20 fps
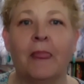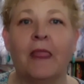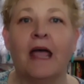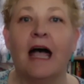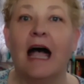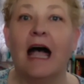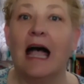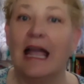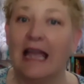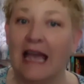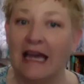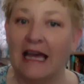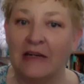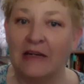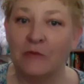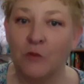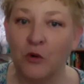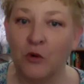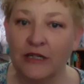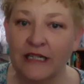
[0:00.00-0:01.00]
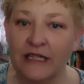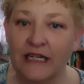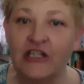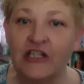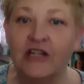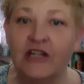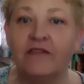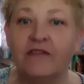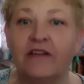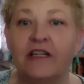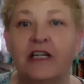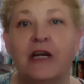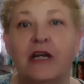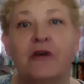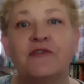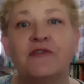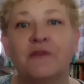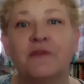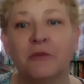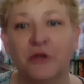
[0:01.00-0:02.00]
I added more teaching
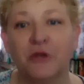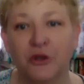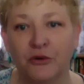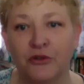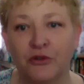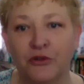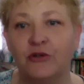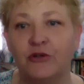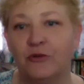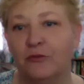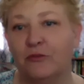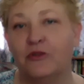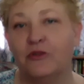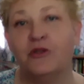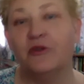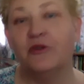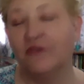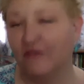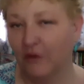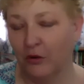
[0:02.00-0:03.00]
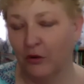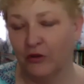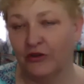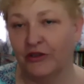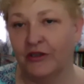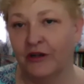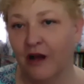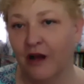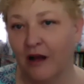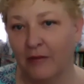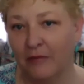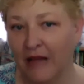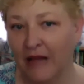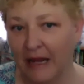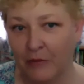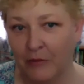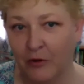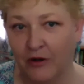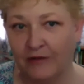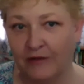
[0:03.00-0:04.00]
videos from YouTube to the folder on
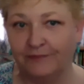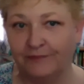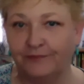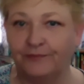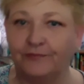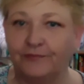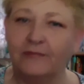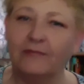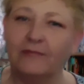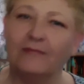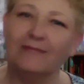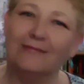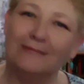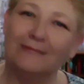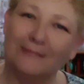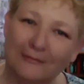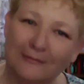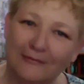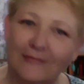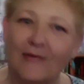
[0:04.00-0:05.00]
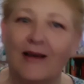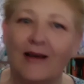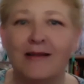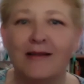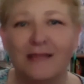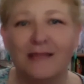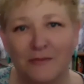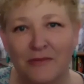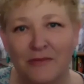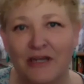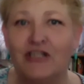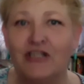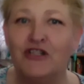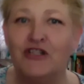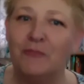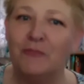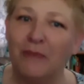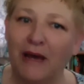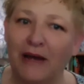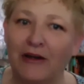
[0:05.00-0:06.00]
Blackboard. A smidge
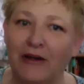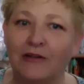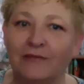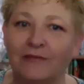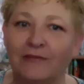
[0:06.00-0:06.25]
better.